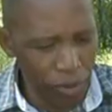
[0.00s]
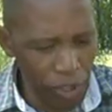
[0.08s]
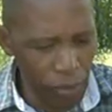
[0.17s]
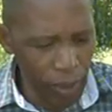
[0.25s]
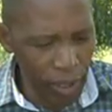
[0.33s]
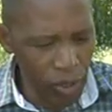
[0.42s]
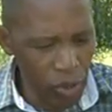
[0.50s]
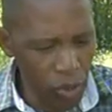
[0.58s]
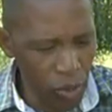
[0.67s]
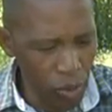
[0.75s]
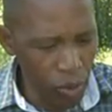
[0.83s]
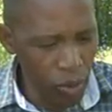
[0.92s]
respect
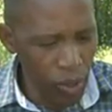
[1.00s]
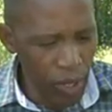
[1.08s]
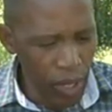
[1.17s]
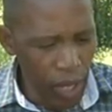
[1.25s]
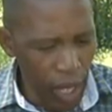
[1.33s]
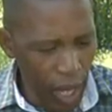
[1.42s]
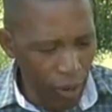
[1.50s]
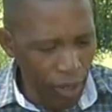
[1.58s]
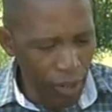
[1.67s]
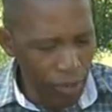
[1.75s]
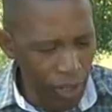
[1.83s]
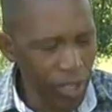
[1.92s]
to
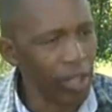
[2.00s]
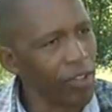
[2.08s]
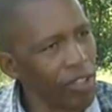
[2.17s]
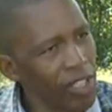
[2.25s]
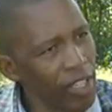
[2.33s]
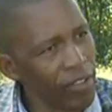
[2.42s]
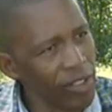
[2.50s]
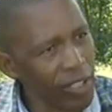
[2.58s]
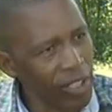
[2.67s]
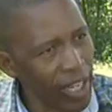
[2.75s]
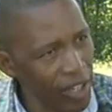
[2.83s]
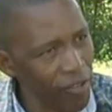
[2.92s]
how they perceive these
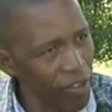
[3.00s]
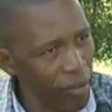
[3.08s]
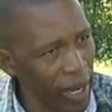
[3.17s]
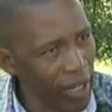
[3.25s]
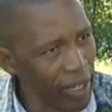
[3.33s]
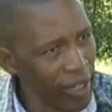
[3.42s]
services, any feedback?